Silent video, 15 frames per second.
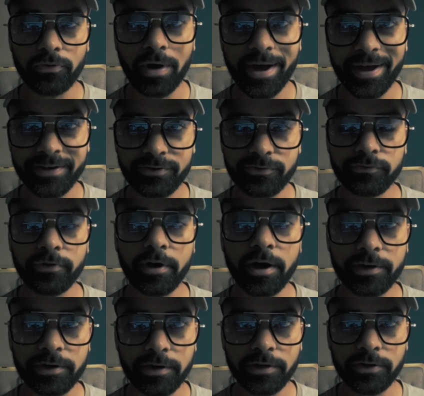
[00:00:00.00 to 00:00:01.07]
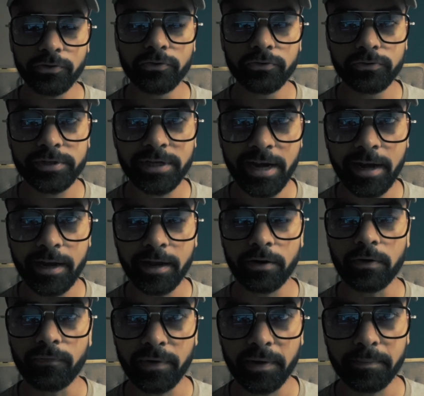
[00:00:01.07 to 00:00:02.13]
I do not use none
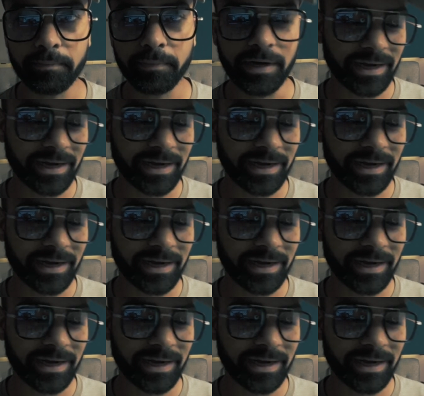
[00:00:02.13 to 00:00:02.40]
of them.